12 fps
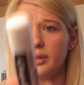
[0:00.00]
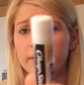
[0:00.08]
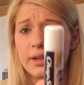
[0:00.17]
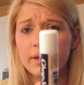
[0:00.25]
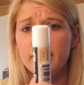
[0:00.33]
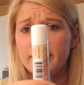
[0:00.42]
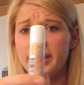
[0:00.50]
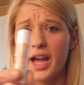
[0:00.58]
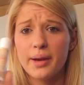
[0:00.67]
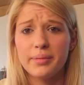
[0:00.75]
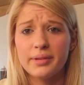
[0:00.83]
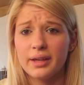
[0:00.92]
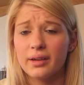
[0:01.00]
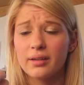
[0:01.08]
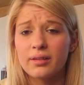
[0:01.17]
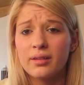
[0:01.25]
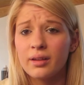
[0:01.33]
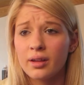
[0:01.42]
Tinted
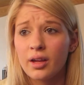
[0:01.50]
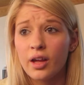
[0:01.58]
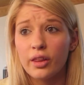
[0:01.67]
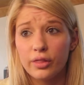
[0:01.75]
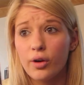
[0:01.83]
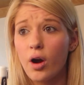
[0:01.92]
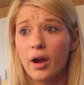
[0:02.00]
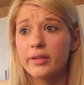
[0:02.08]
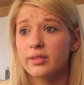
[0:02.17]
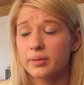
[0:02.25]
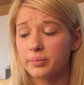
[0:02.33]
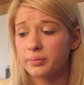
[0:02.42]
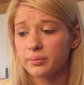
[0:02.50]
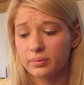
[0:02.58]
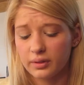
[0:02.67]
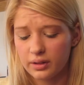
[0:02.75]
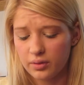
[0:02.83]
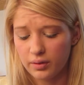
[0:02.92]
chapsticks. They're awesome.
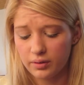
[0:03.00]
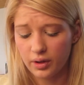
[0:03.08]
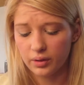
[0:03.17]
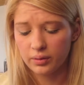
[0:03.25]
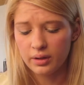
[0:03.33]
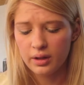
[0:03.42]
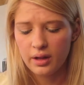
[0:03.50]
You never know.